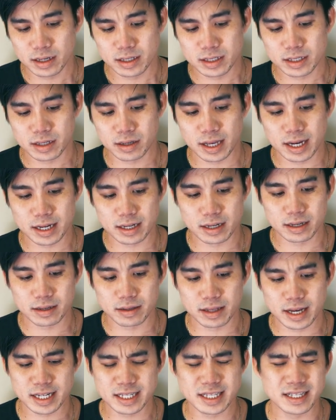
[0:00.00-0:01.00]
So
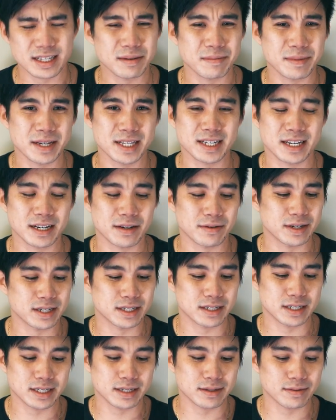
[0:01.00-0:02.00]
lastly, the main takeaway
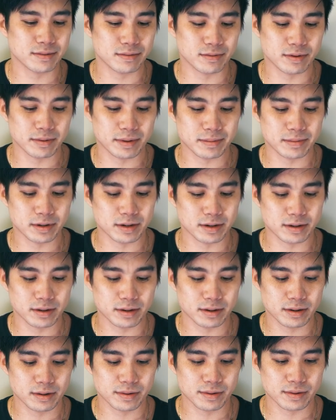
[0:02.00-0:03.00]
is just
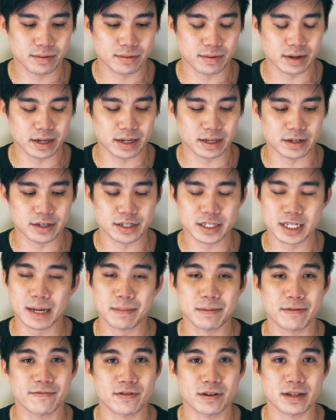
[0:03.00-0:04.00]
remember, when you're
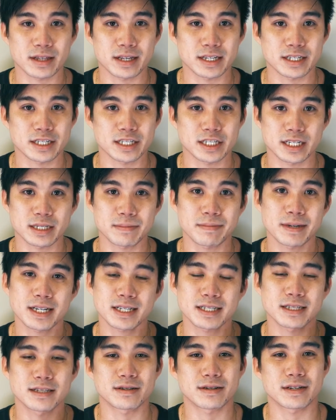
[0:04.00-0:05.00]
shopping for things, just
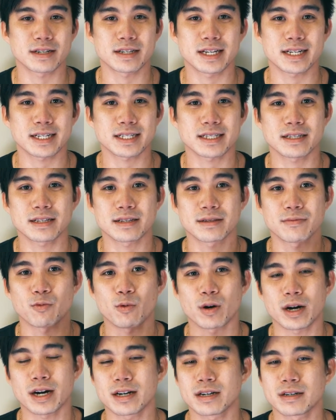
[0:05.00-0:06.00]
because they're next to the
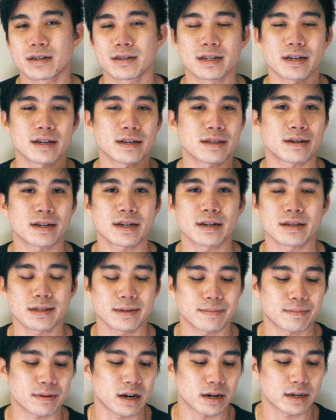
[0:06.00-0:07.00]
water and other
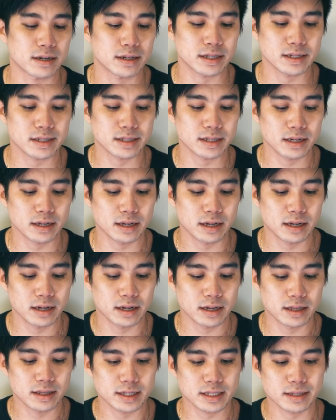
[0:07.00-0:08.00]
healthy products
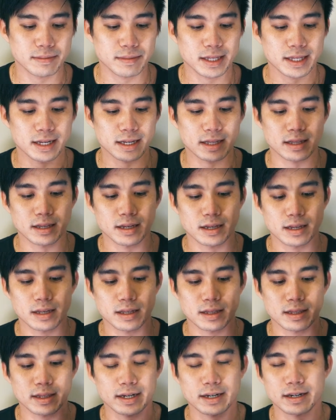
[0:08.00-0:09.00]
doesn't mean that
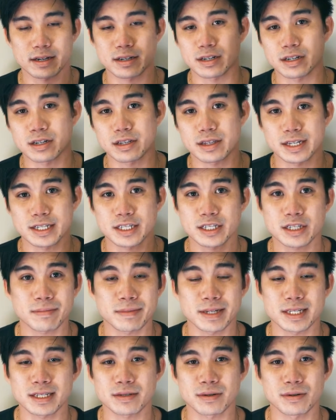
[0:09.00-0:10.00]
they should
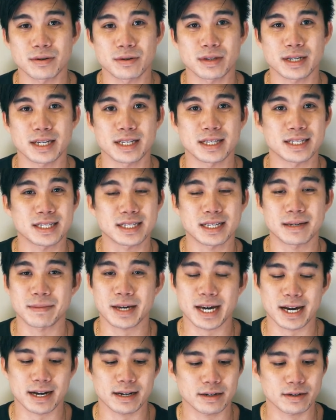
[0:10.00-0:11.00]
be sold in the same
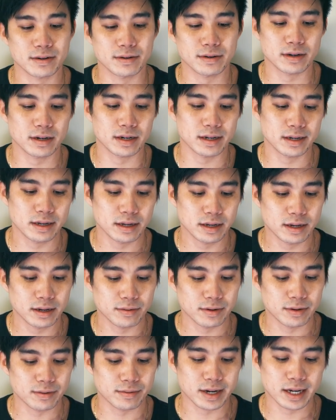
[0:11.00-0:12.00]
category.
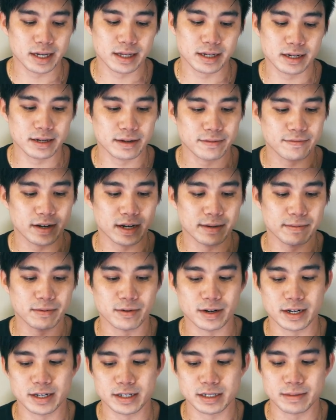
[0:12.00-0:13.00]
When in reality,
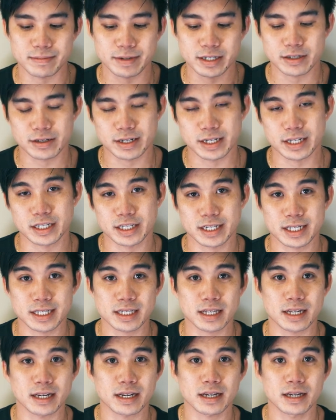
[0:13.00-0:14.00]
VitaminWater should be treated
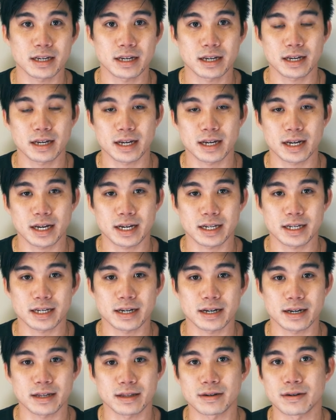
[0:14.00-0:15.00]
just like
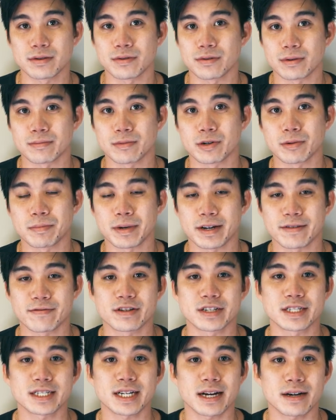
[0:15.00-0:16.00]
any other normal
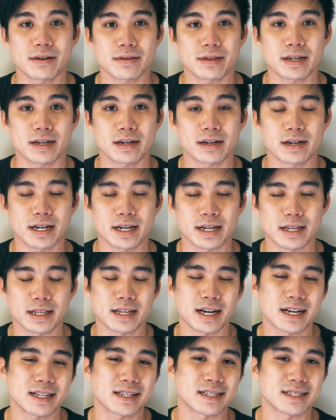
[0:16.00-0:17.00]
beverage out there and
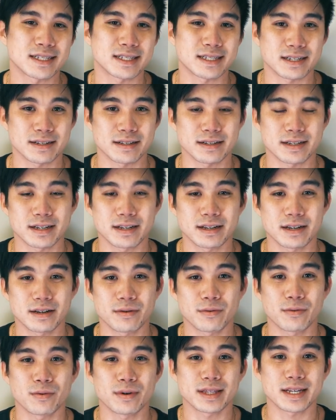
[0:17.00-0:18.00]
not necessarily
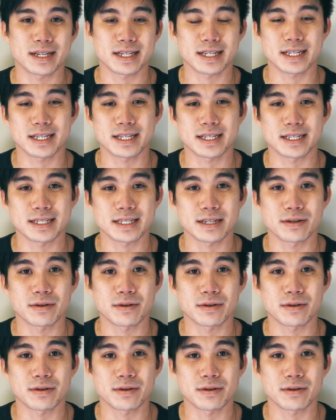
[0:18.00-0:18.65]
one that is